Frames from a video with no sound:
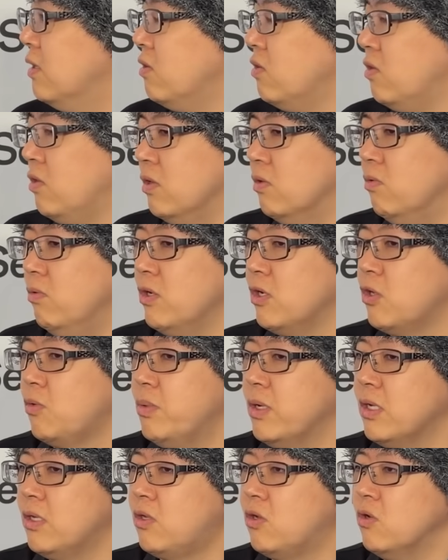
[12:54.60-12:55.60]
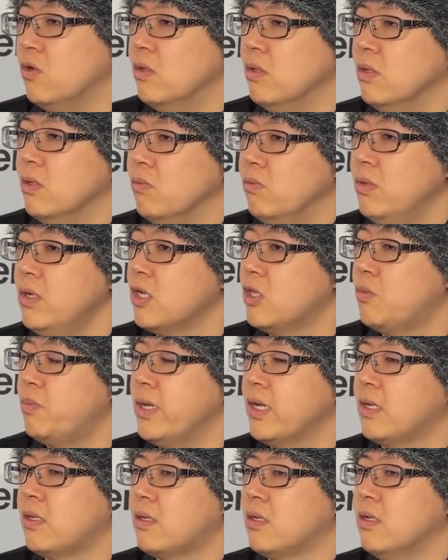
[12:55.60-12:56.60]
So we expect to, we
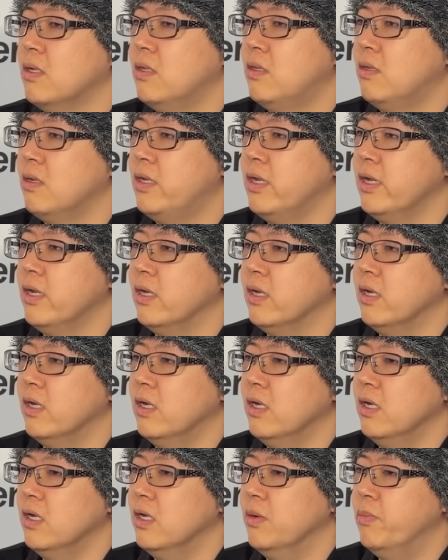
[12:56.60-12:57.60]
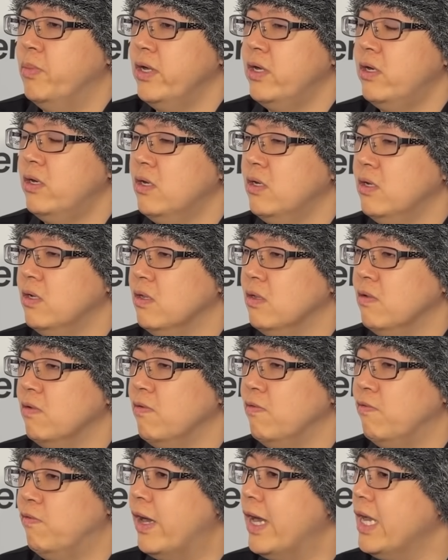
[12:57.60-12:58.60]
expect to get a better
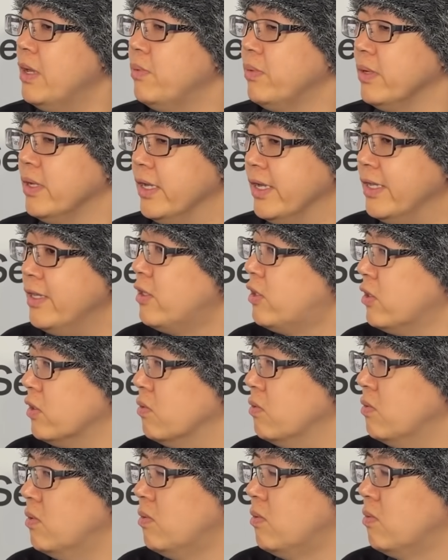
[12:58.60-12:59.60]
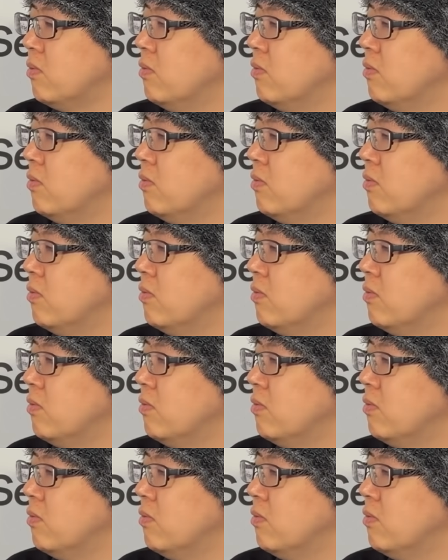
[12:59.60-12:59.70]
vibe and tone